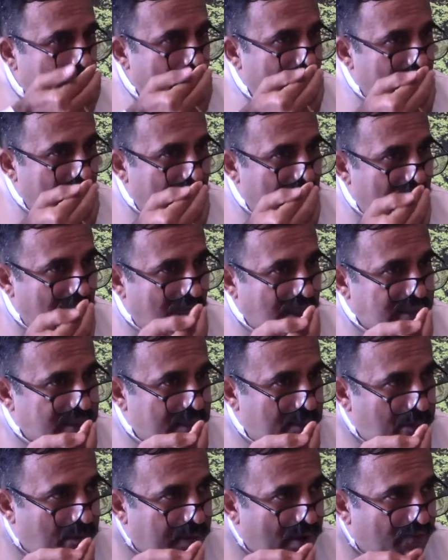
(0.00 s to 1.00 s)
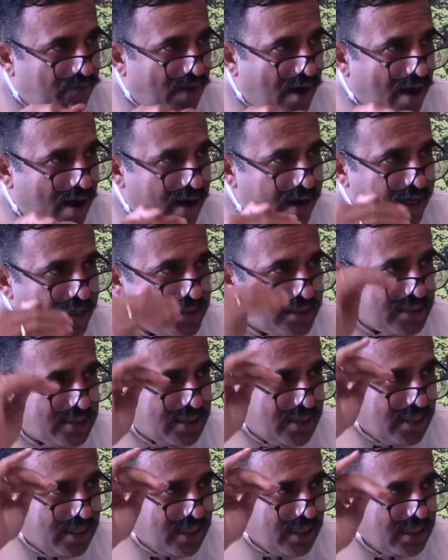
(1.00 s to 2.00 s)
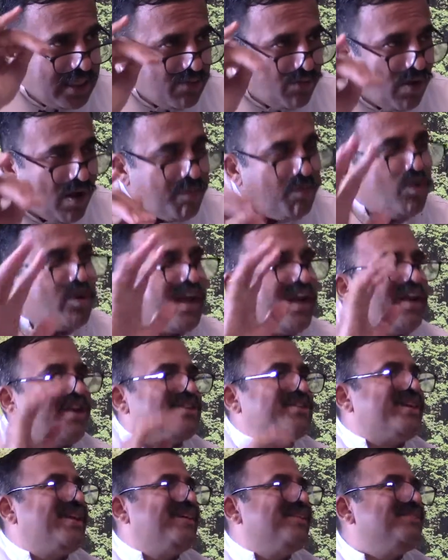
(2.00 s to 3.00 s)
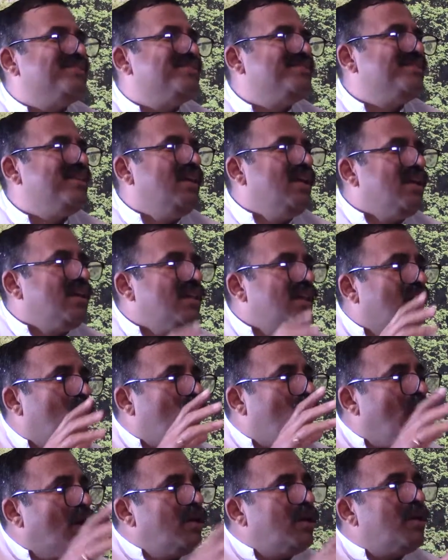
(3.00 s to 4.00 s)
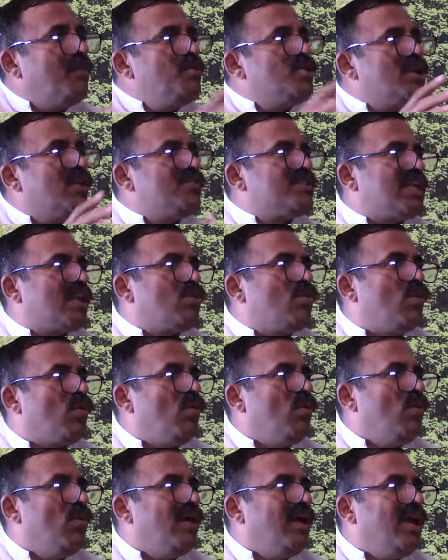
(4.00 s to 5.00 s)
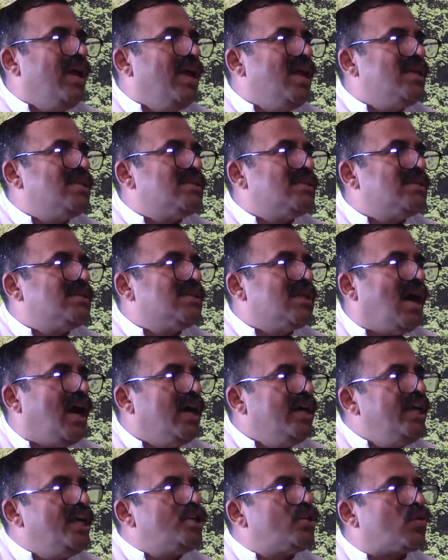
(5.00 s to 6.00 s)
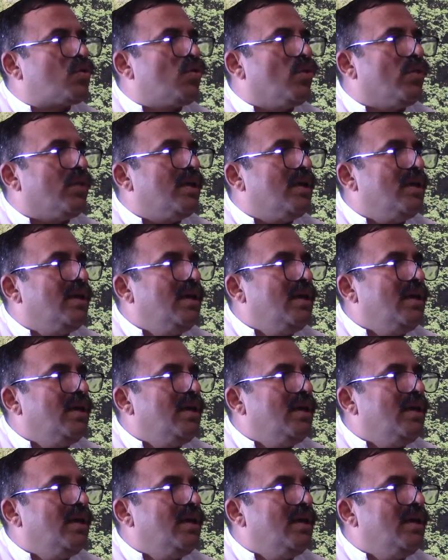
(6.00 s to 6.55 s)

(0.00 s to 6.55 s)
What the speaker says: He simplifies in the form you can understand. The contribution of Sadguru is the highest truth.